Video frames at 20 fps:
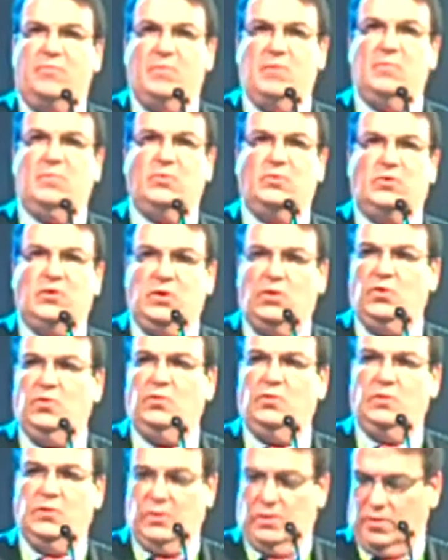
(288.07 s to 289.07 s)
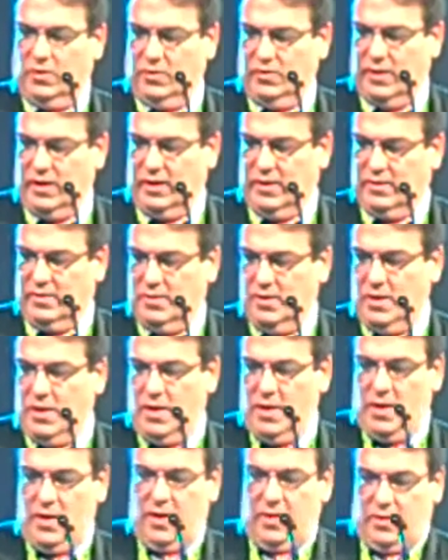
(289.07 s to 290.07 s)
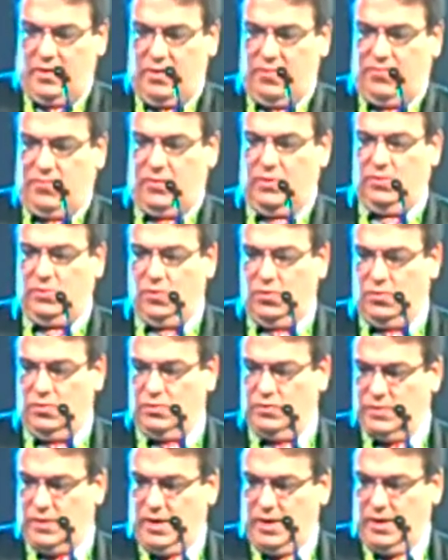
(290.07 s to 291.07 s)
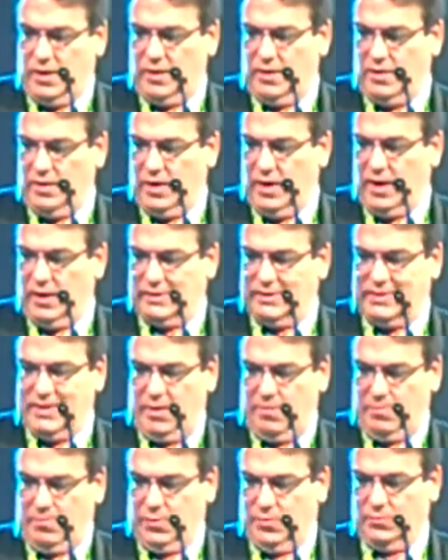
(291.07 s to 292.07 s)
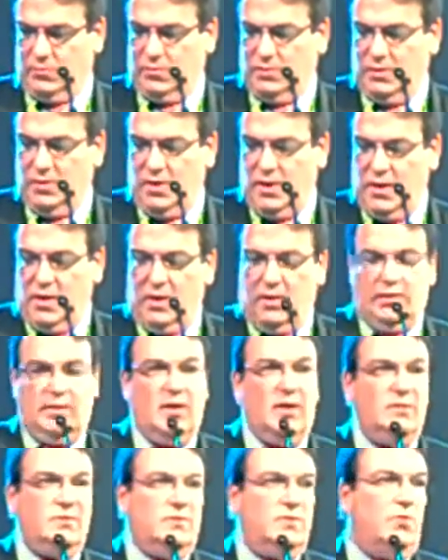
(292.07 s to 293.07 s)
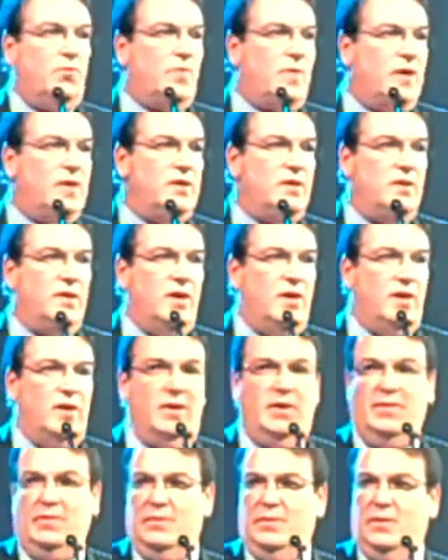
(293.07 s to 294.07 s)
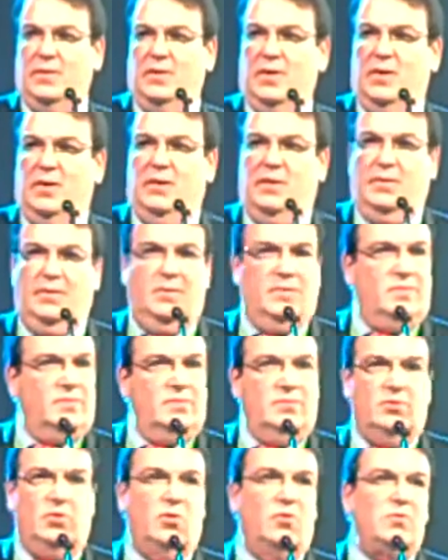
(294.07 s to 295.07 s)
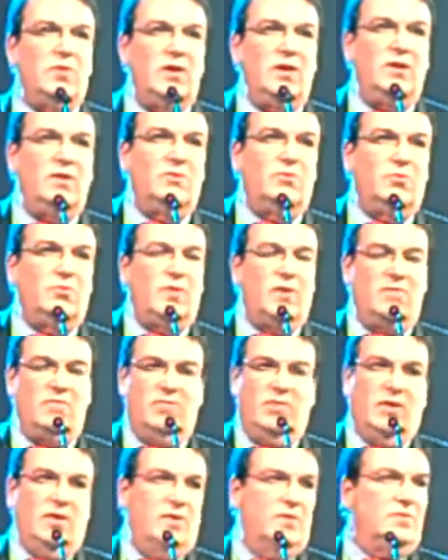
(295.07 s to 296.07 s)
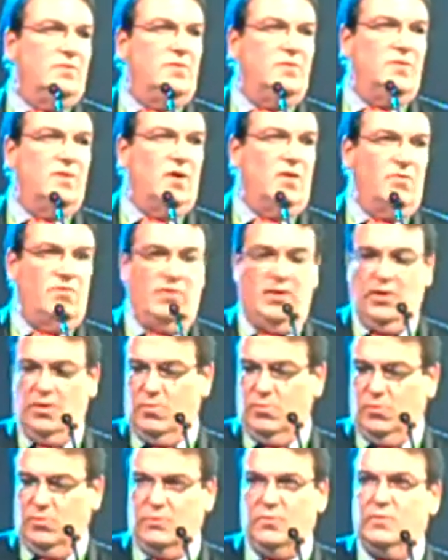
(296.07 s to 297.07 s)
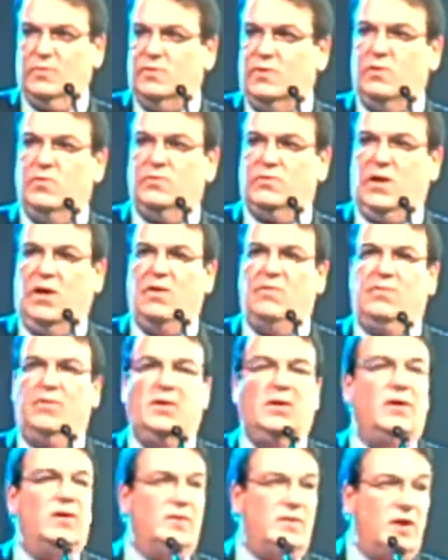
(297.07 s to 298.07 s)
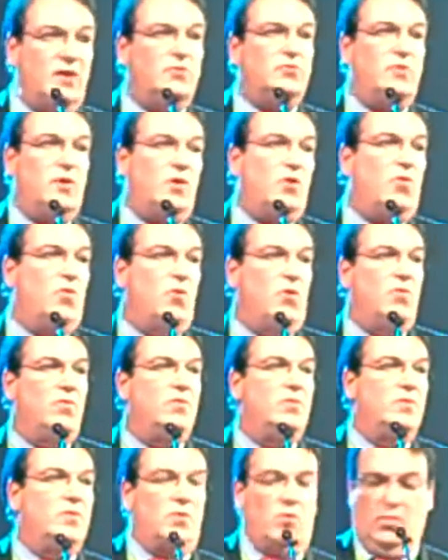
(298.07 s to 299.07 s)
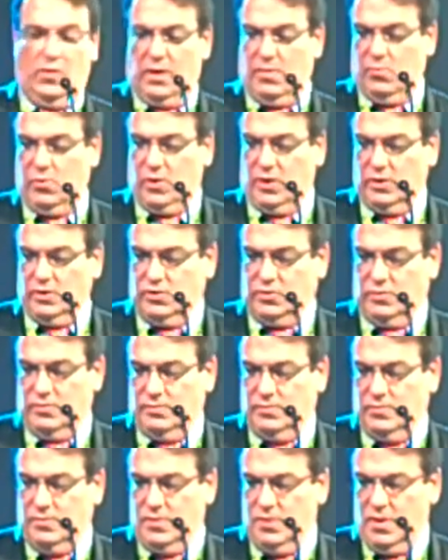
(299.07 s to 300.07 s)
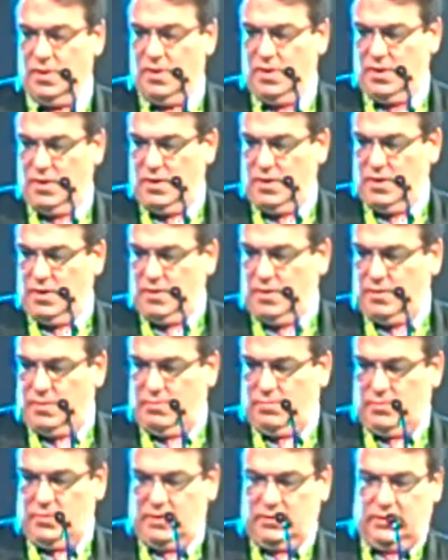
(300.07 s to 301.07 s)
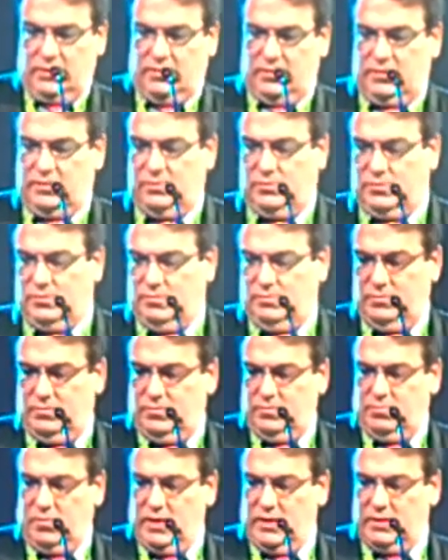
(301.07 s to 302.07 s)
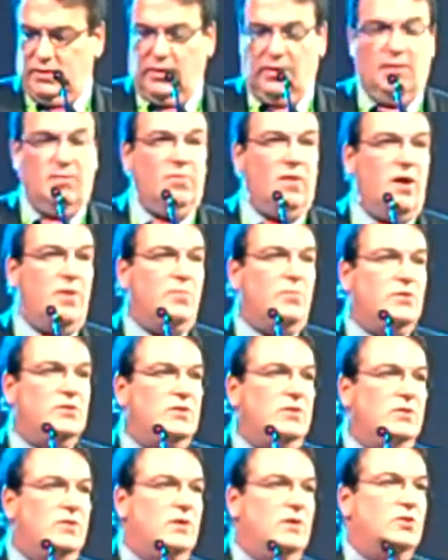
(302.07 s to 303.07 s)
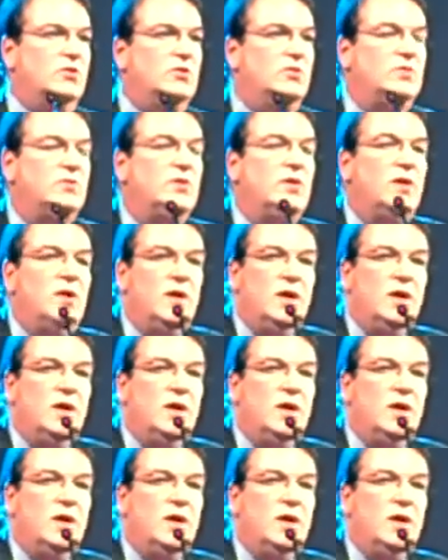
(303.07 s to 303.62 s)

of people, security and all that. Therefore, those are examples that's already there, no need to reinvent, available to South Africa. That's what I call collaboration. This is basically my presentation,